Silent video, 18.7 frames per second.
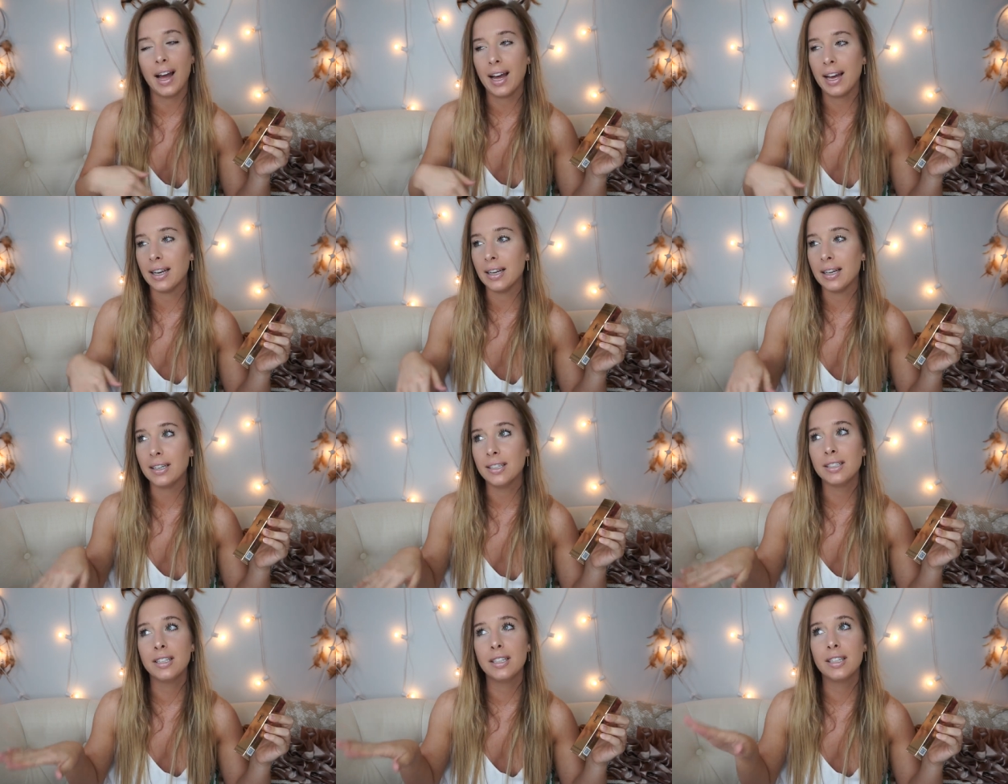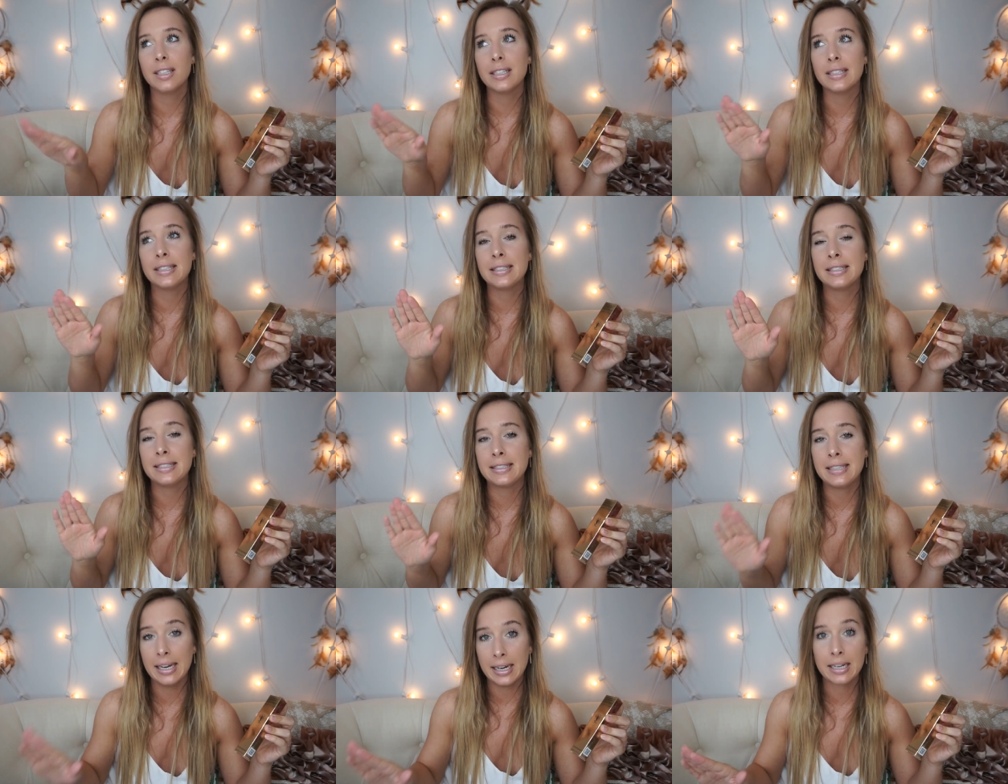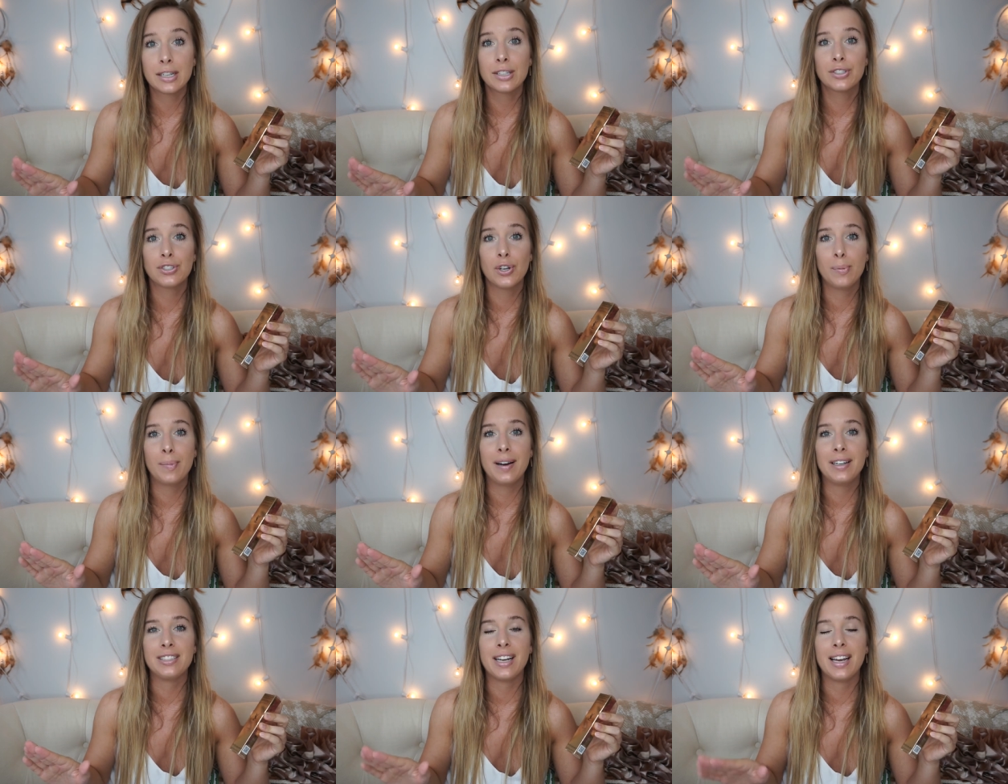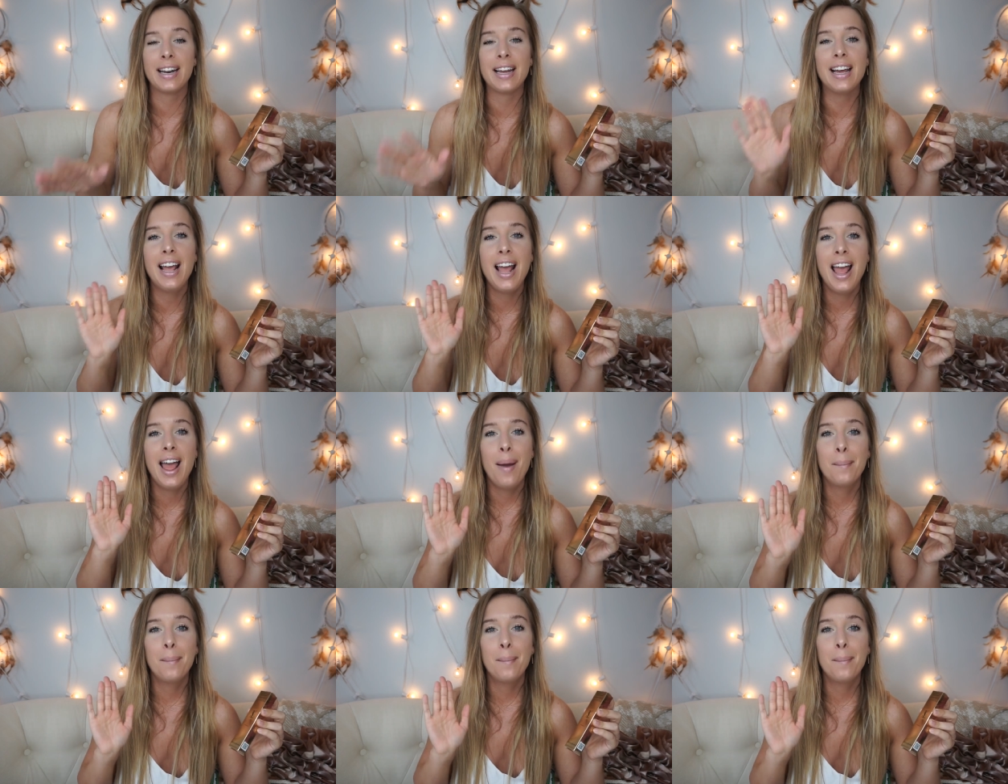I suck so much at it,